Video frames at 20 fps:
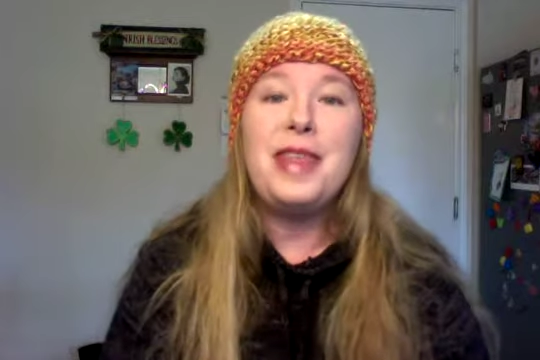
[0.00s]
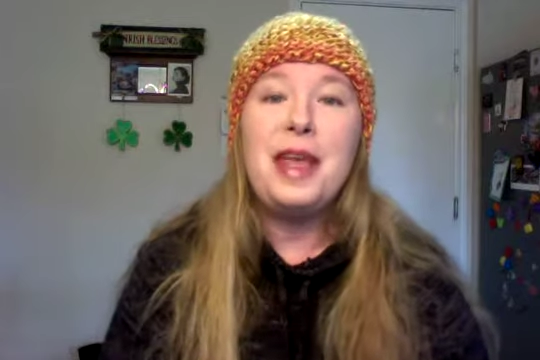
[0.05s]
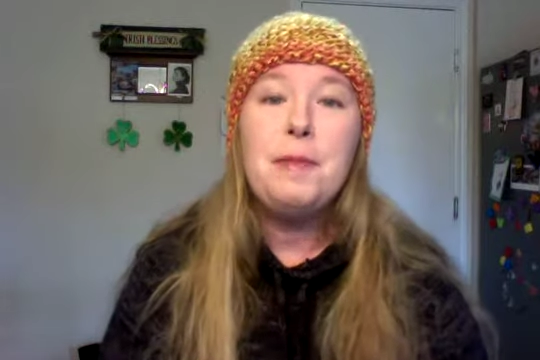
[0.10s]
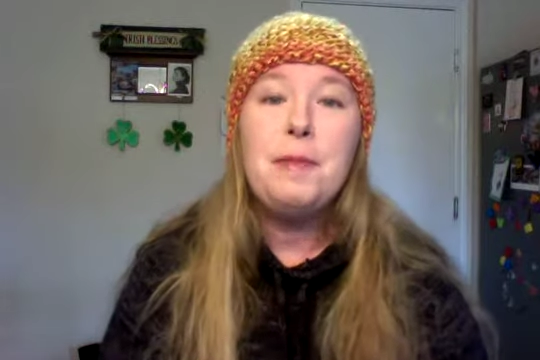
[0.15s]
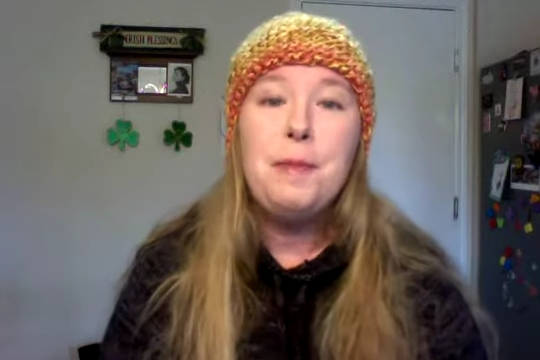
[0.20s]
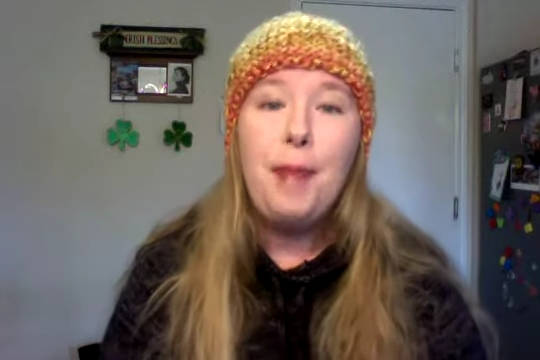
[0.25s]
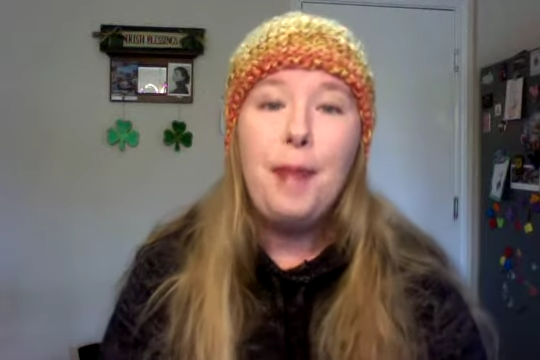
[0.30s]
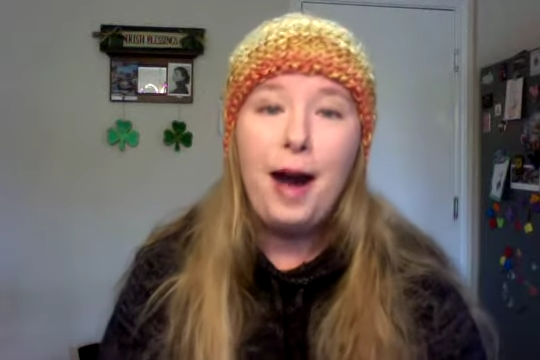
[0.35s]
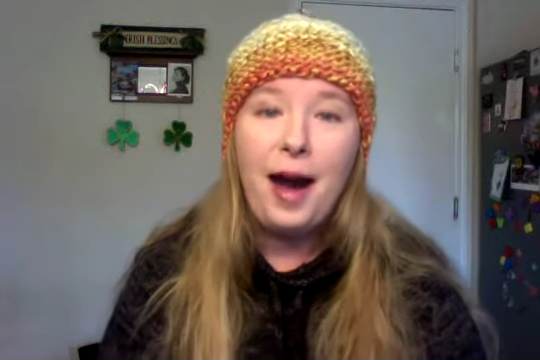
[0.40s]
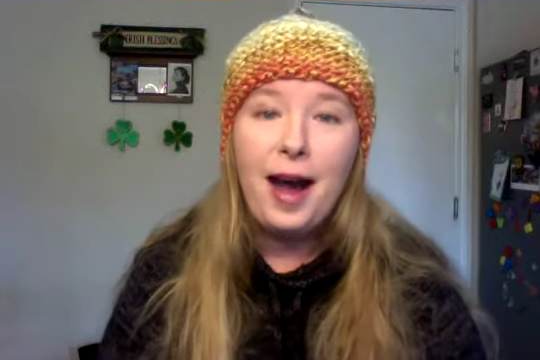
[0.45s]

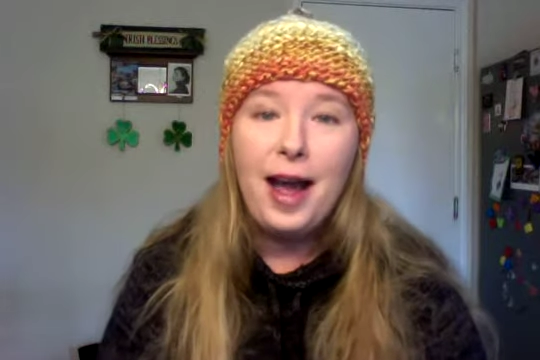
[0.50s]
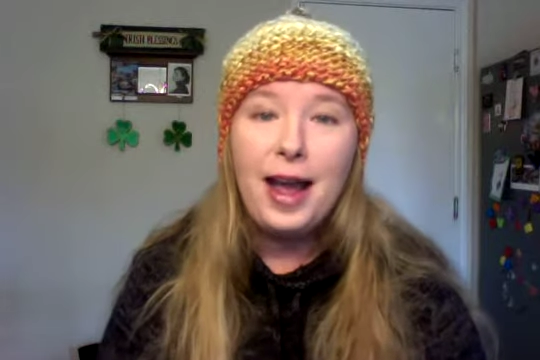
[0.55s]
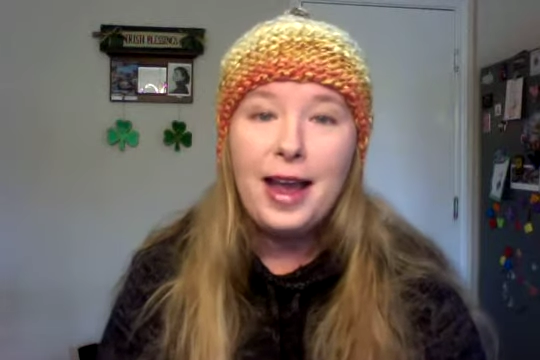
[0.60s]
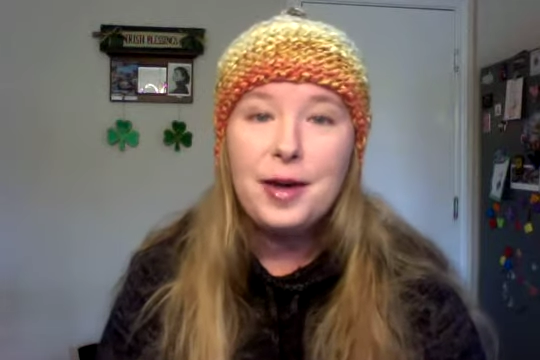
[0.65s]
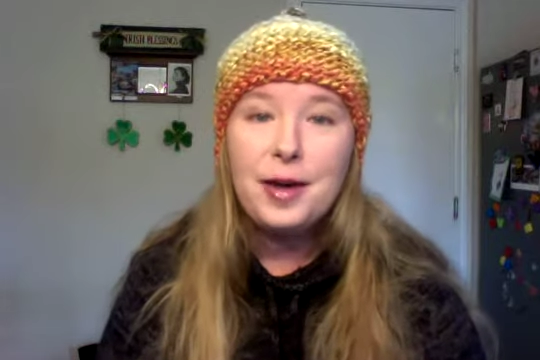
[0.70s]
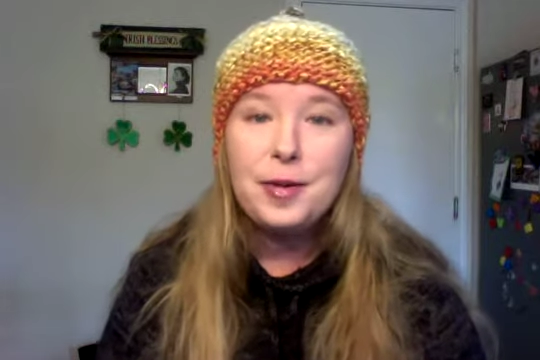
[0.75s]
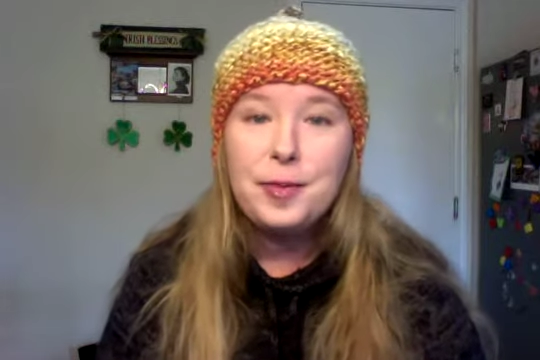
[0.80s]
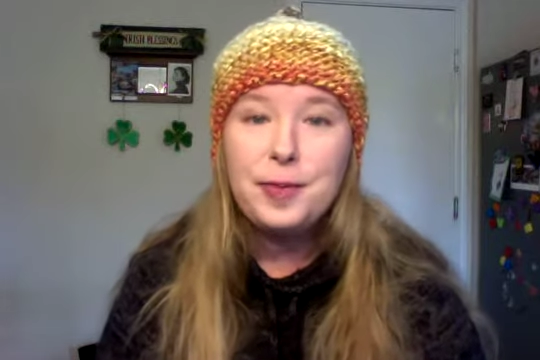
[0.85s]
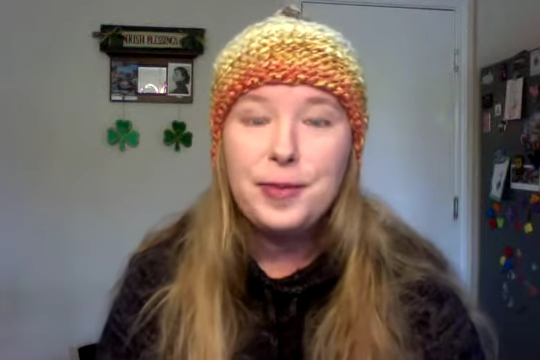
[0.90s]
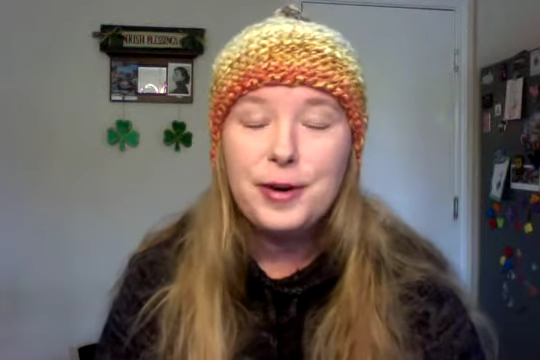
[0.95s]

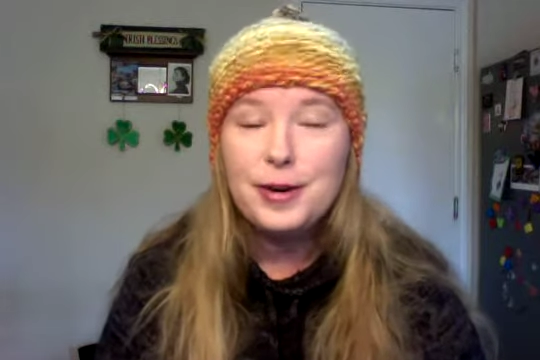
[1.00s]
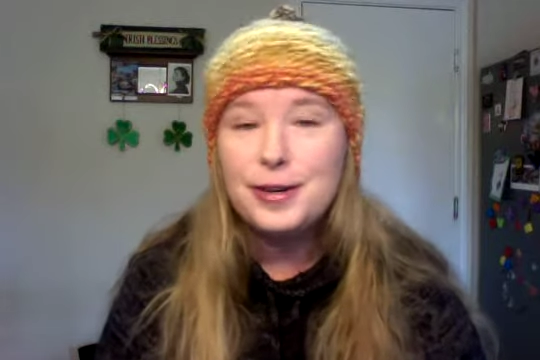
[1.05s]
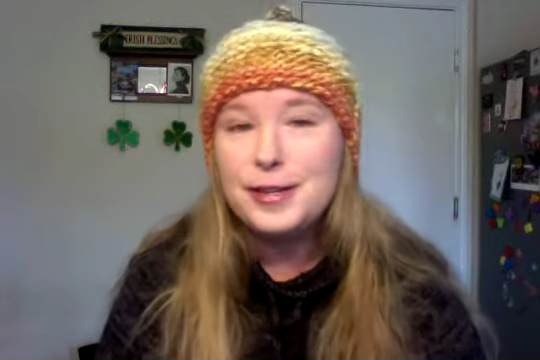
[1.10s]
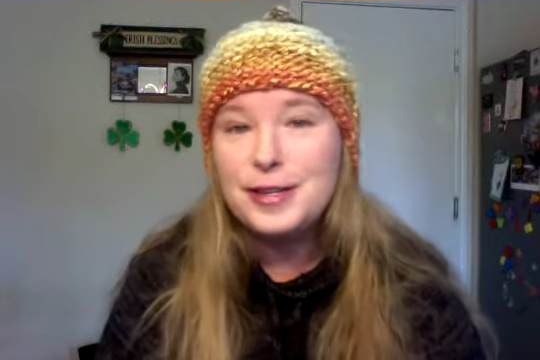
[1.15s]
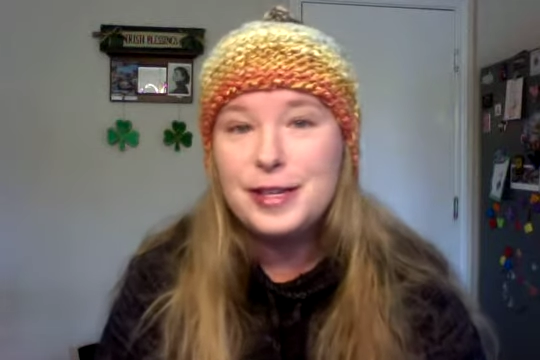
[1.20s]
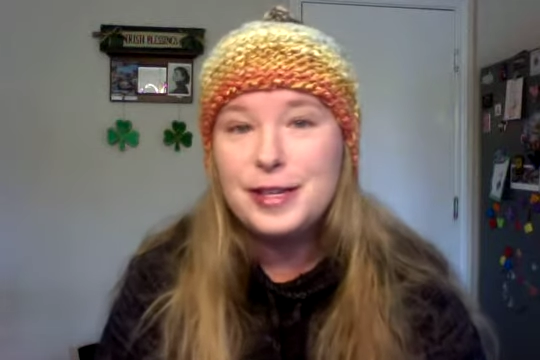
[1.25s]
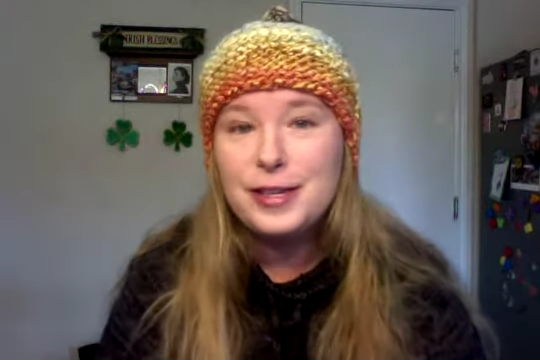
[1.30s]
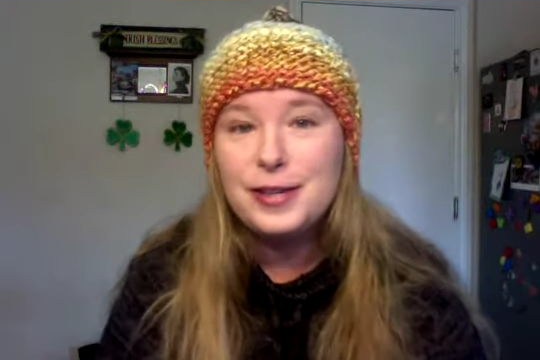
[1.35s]
my person